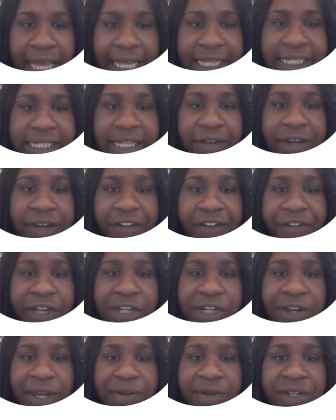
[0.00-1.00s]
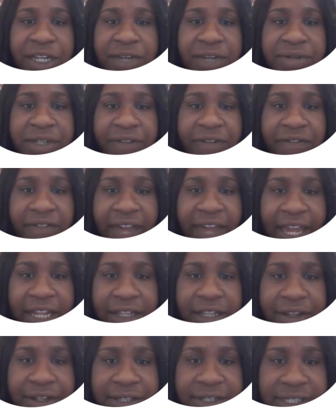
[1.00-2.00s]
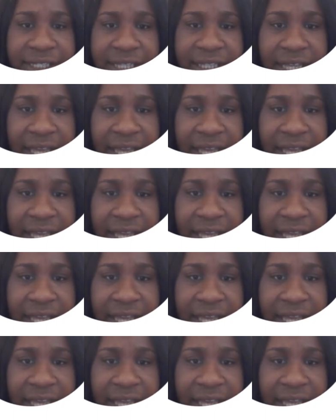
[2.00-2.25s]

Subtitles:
So different transcription factors